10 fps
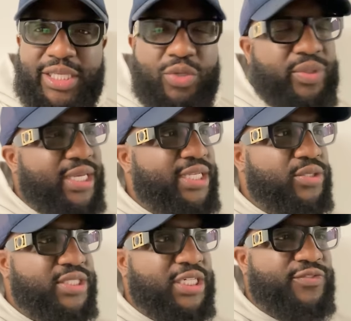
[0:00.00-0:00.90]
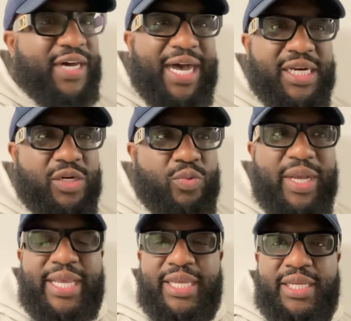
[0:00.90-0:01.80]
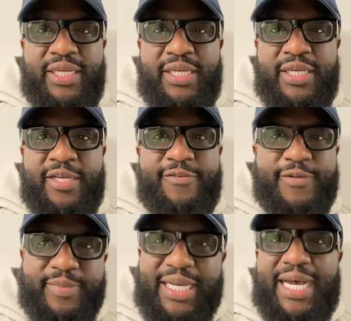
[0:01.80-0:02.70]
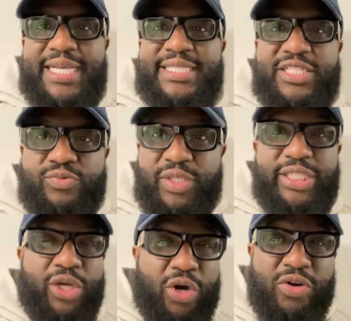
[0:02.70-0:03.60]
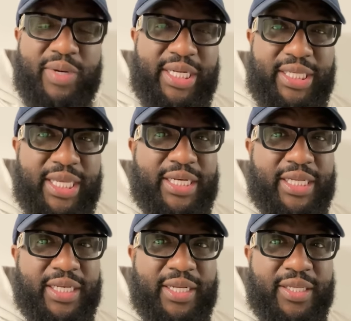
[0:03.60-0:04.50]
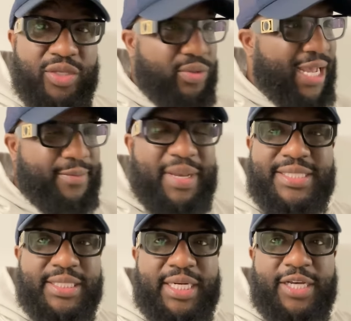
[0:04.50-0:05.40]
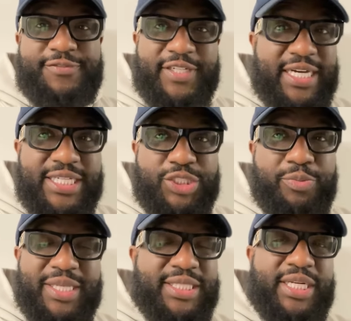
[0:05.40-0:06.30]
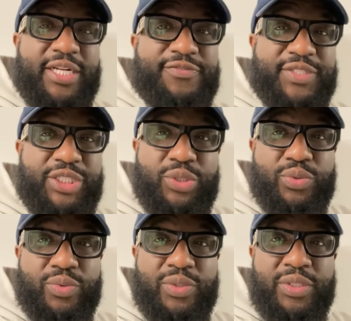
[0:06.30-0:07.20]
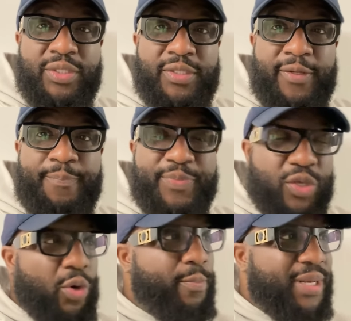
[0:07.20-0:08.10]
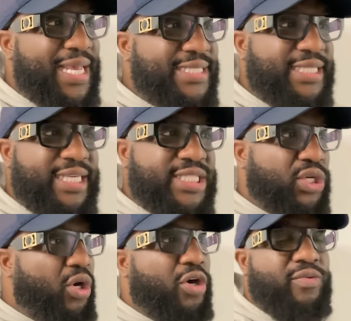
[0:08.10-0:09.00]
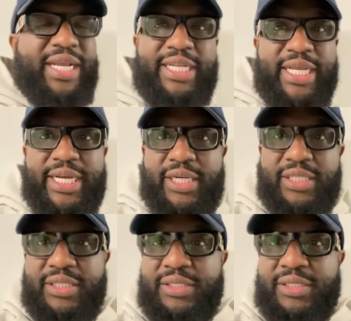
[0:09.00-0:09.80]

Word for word: You getting yourself out of the way from guys that's really already getting it. You're not messing it up for us. You're messing it up for you. Your blessing is already there.